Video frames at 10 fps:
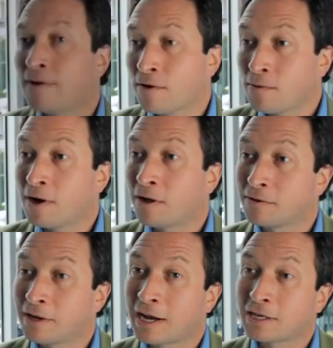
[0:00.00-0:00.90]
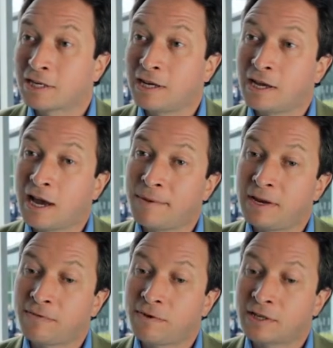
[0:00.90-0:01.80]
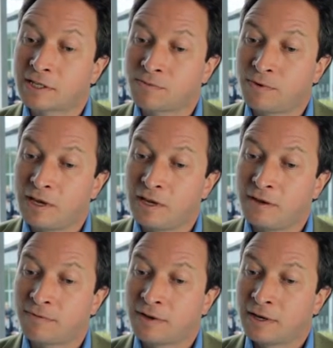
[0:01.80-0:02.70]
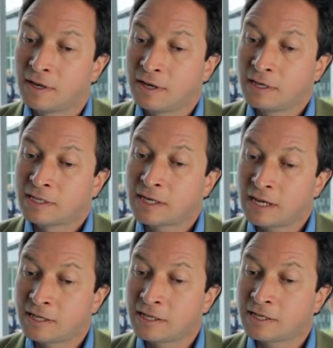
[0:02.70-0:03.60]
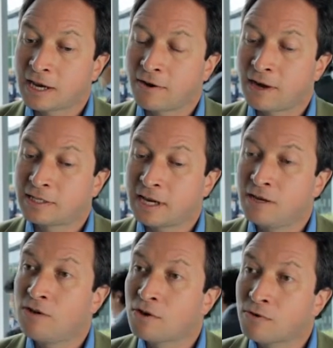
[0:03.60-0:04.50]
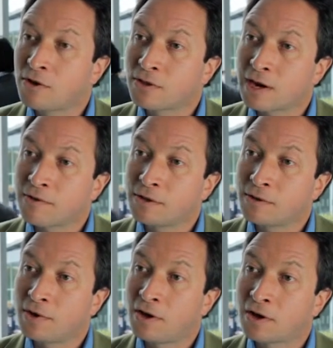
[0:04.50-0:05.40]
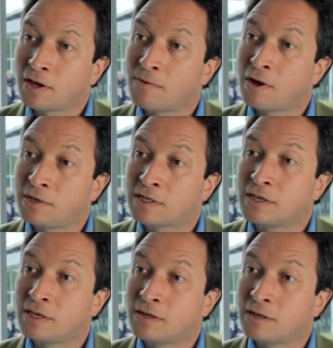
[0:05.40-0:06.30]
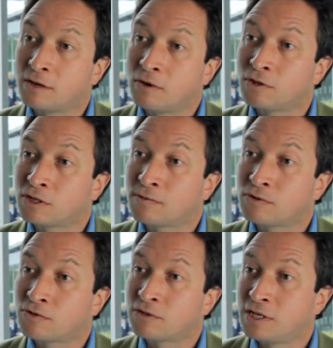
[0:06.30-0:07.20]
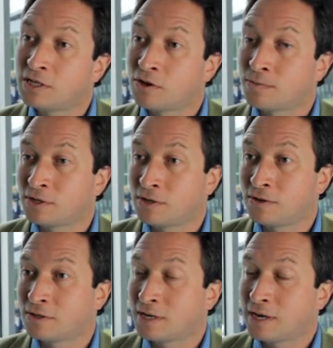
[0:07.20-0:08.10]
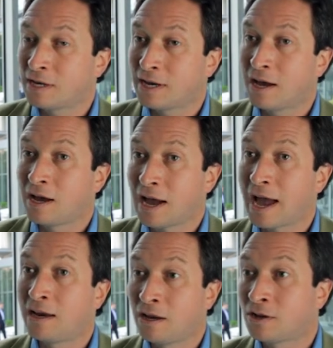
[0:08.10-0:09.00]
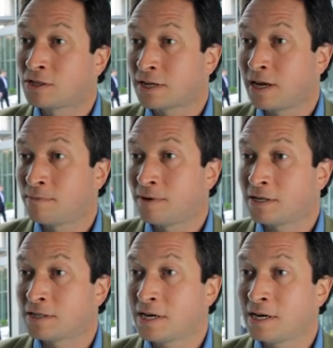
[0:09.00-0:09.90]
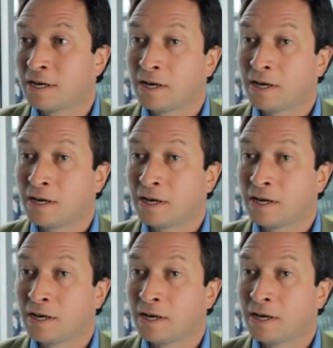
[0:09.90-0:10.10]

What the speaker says: Very well, actually. I mean, for us, we've stated this out as a new growth area in the market where we see long-term strategic opportunity and large scalability.